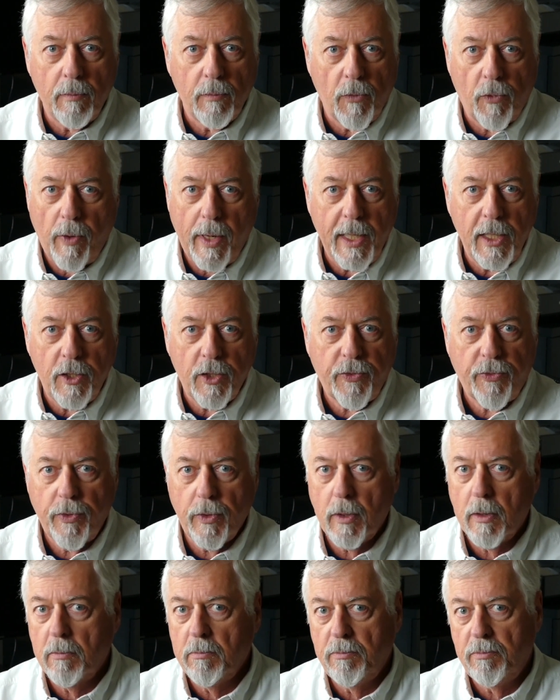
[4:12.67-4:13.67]
range
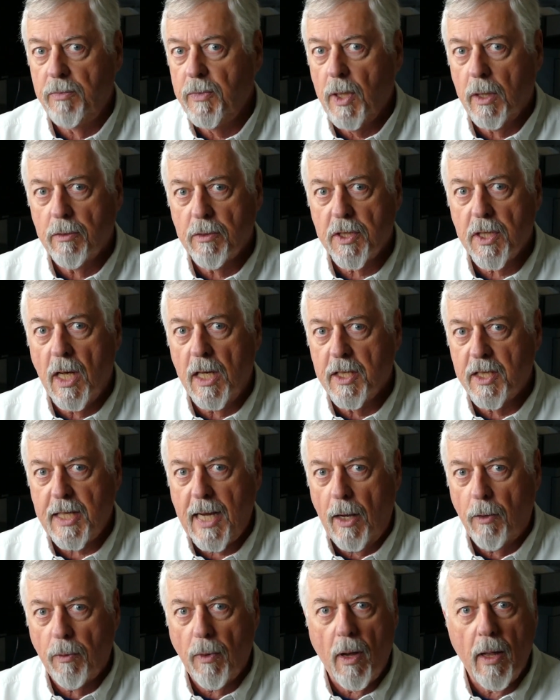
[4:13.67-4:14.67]
for a
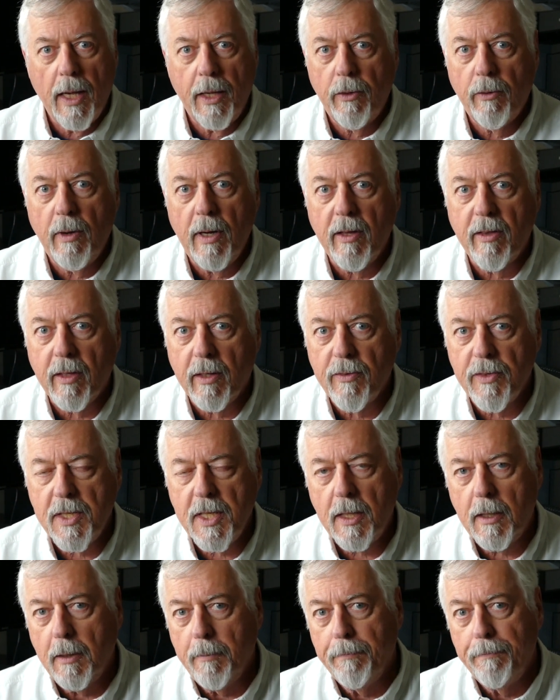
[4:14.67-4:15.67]
scout line or anything the
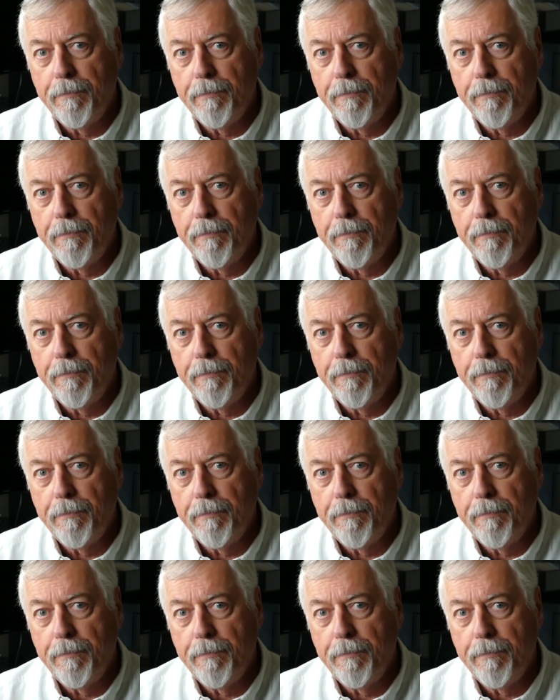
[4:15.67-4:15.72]
same.